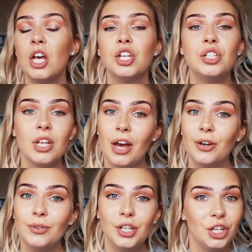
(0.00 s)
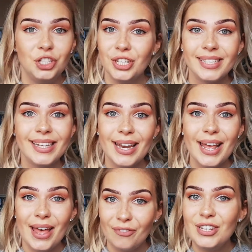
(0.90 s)
So you're just gonna
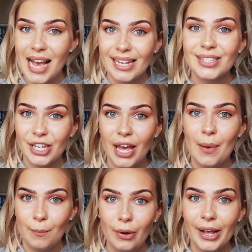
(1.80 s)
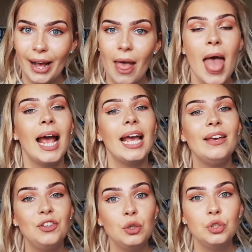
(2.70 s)
have to ask your employer.
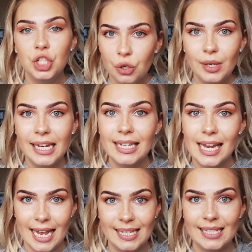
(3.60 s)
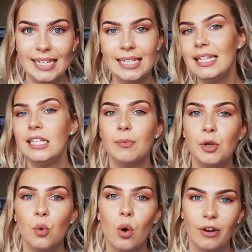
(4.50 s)
If you do need an
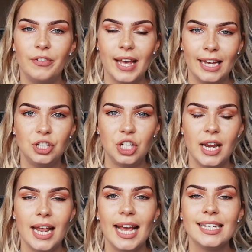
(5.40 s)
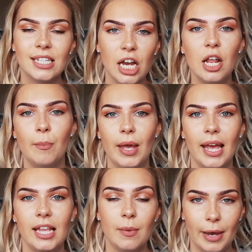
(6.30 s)
STCW qualification, it's gonna
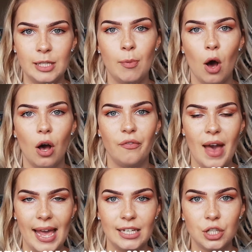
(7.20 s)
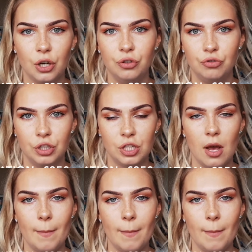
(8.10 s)
be the best part of £800.